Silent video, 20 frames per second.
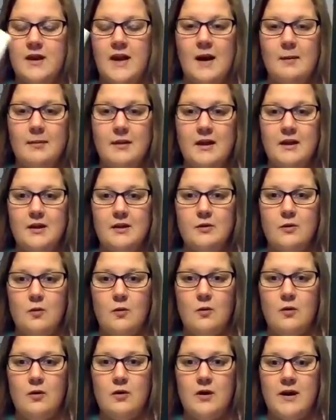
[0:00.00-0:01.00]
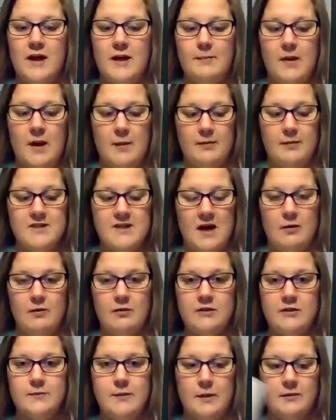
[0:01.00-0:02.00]
napkin or a paper
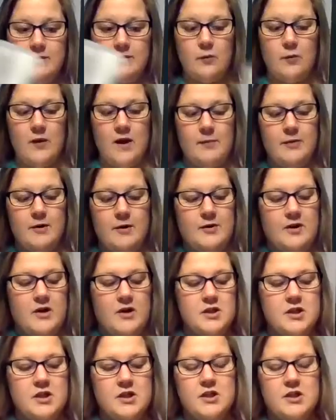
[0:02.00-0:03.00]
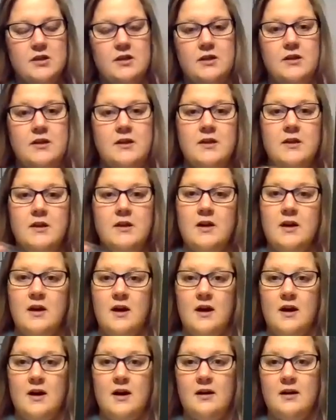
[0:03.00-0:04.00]
towel to be able to wipe your brush,
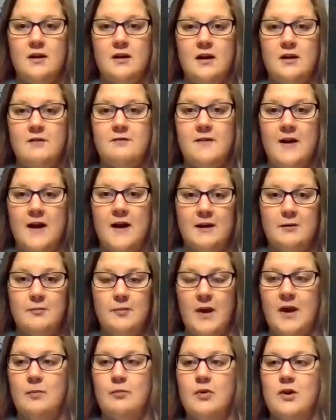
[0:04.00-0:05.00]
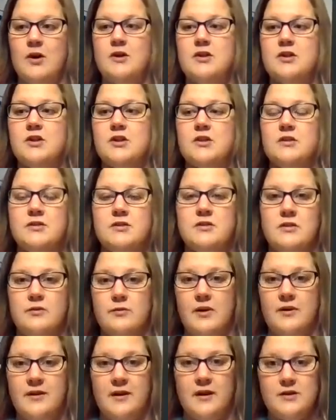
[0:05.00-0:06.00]
a fine paintbrush,
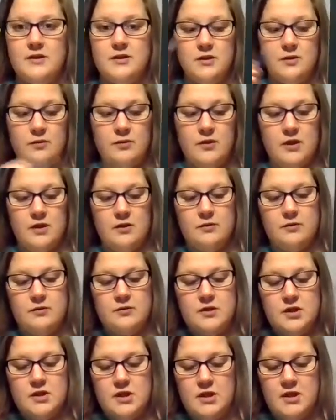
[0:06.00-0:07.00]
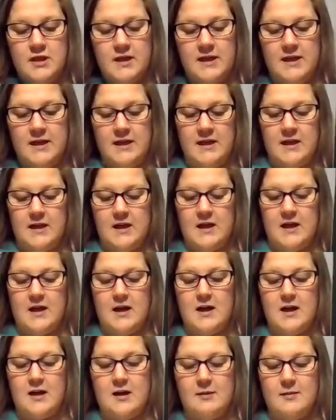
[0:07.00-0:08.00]
so nothing too huge,
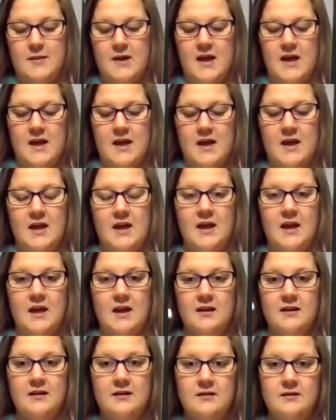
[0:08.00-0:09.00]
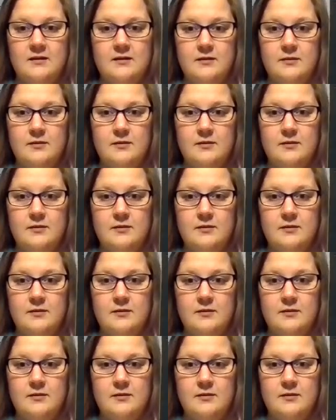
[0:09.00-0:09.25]
a